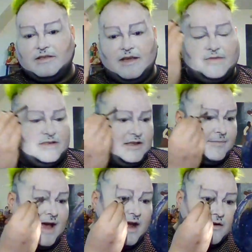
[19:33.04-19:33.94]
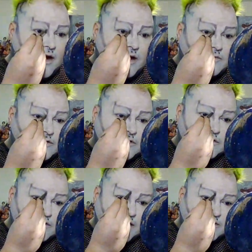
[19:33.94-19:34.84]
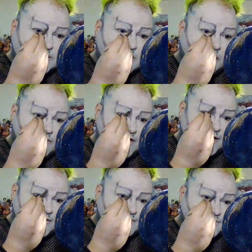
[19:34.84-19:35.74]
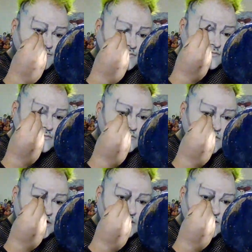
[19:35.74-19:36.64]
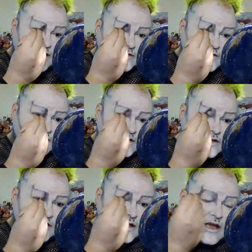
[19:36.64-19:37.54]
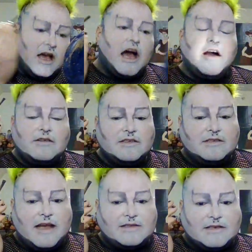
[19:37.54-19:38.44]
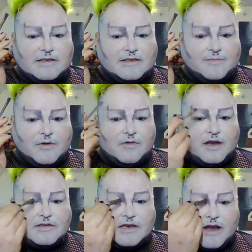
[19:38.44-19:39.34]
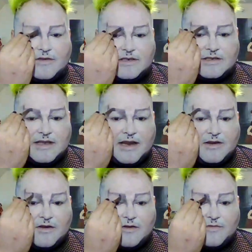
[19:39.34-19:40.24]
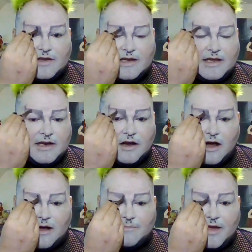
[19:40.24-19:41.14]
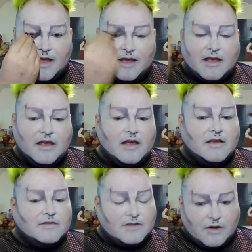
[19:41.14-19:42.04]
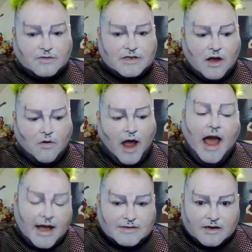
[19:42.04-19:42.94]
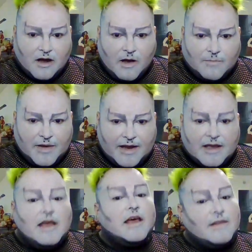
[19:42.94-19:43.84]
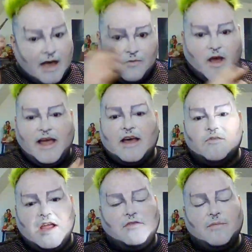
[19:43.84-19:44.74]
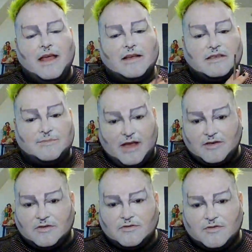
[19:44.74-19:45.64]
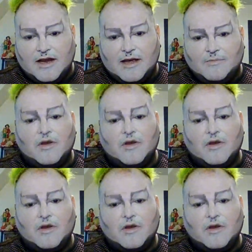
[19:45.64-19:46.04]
that was in the background that was scoffing. It's like, look, I was just asking a simple question. I was just saying, if you need a copy, so has a copy. That way I don't have to make a special trip